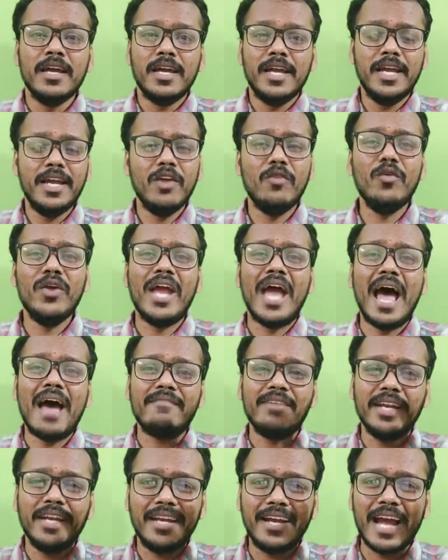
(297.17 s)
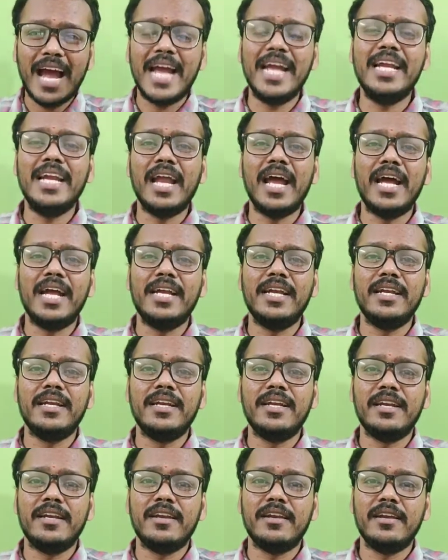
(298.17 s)
Here we have a
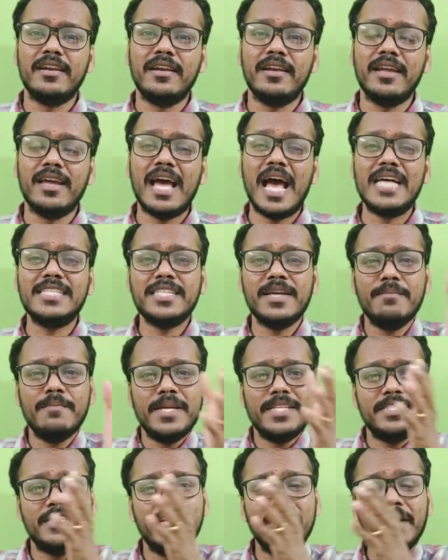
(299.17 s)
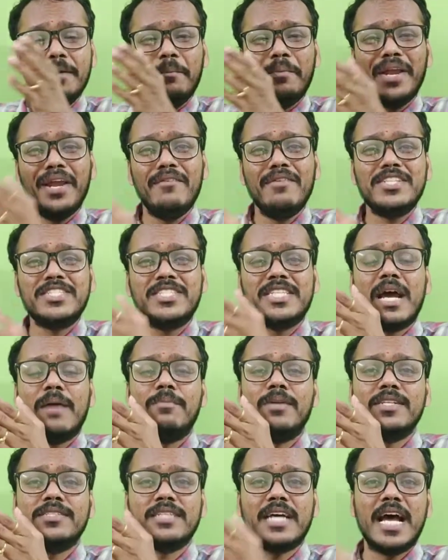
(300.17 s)
guideline. As I mentioned in previous
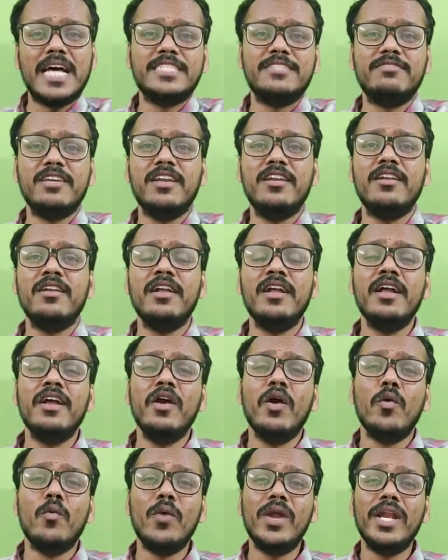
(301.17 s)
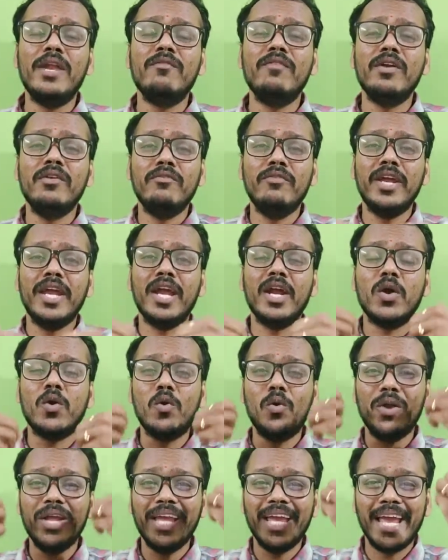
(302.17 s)
chapters as well, whenever we are
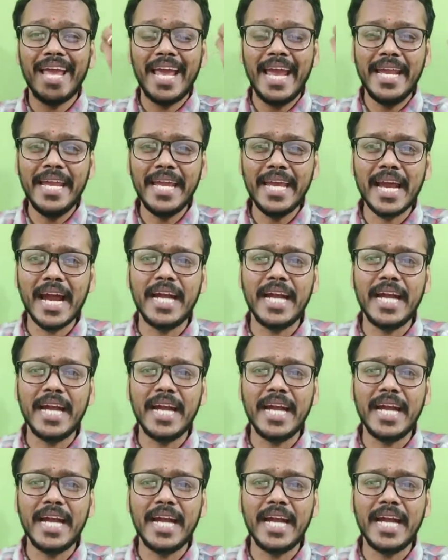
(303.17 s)
coding any